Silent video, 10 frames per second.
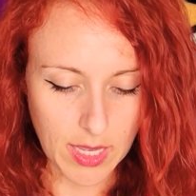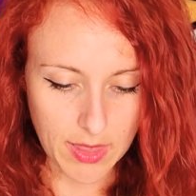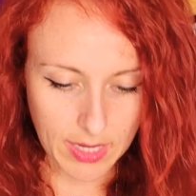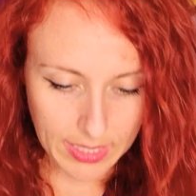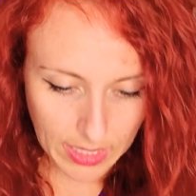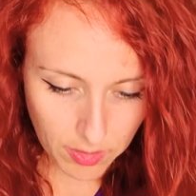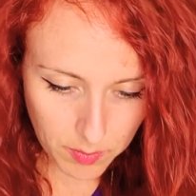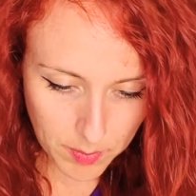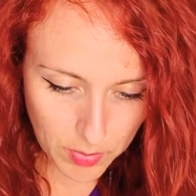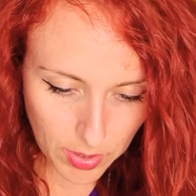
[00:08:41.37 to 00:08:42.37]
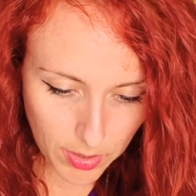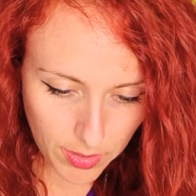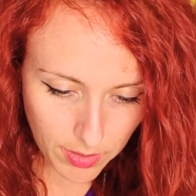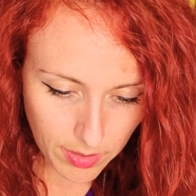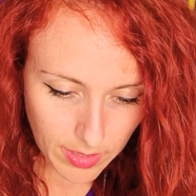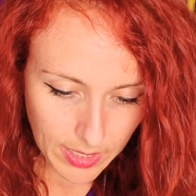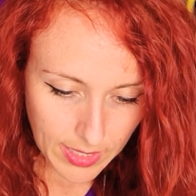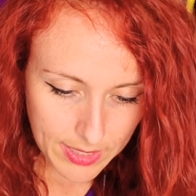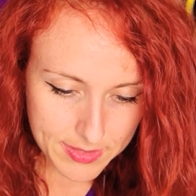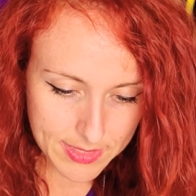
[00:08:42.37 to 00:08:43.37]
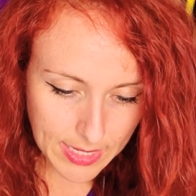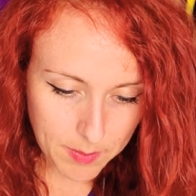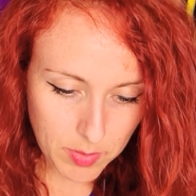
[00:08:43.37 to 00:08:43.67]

that I can't remember his name.